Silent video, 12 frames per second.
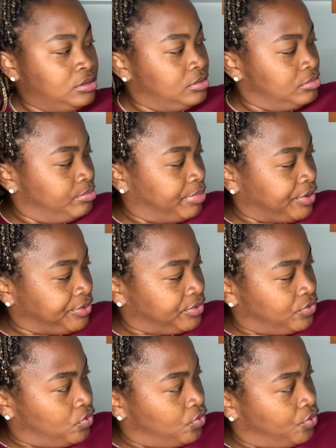burnt
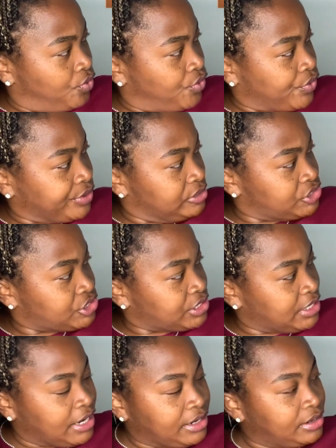orange
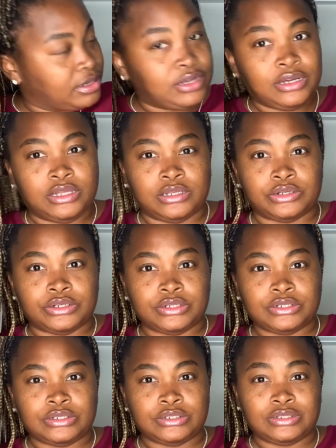kind of color.
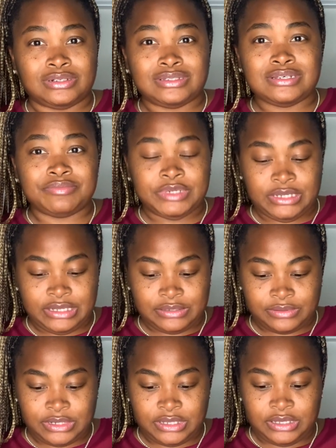To me, that's
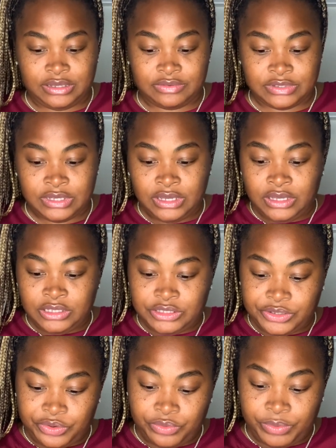what it gives.
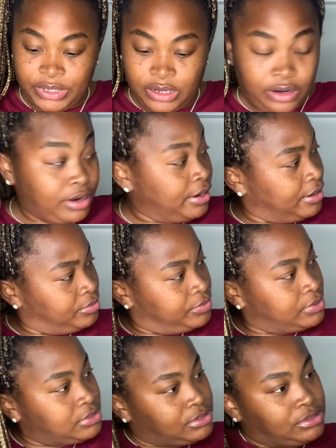So we are, what
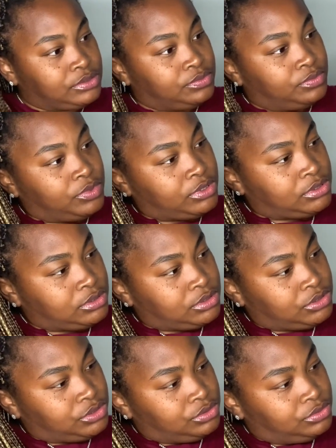is this? One,
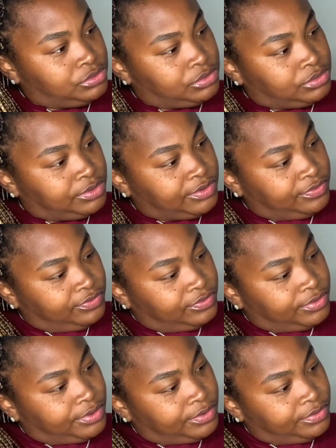two, three,
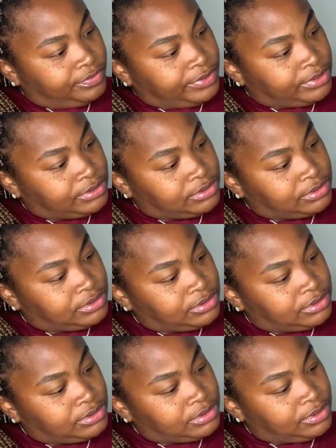four, five, six,
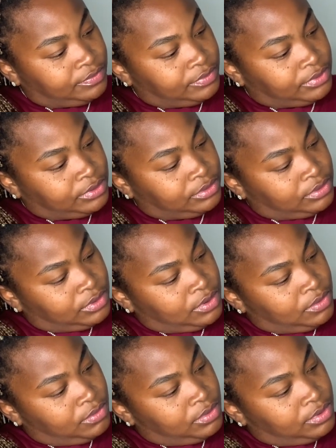seven,
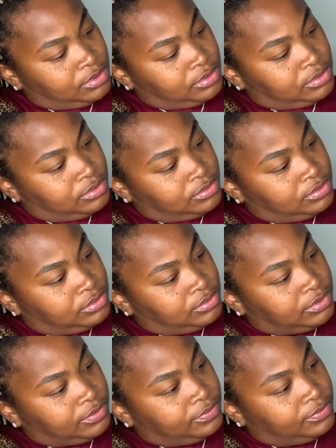one, two,
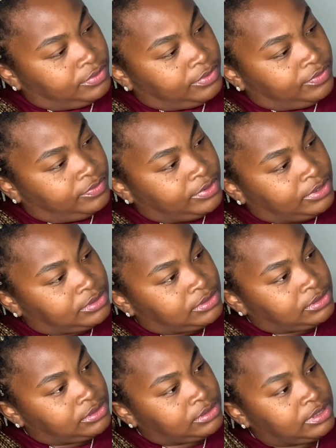three, four, five,
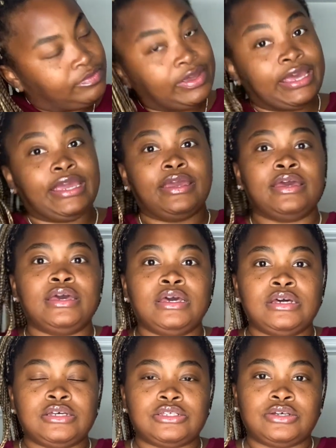six, seven, eight.
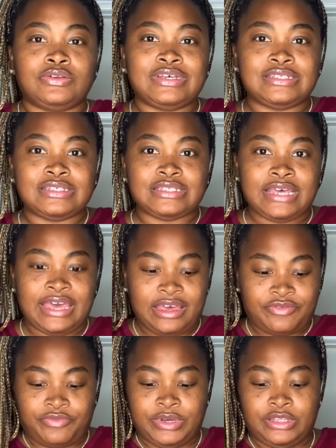So this is
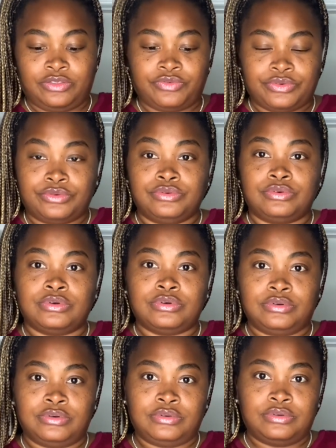halfway through
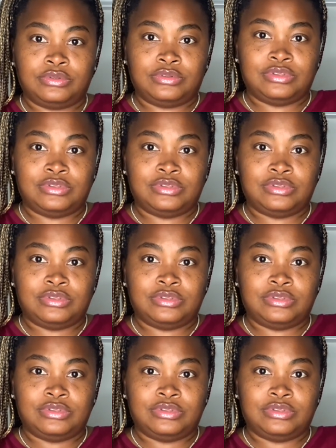the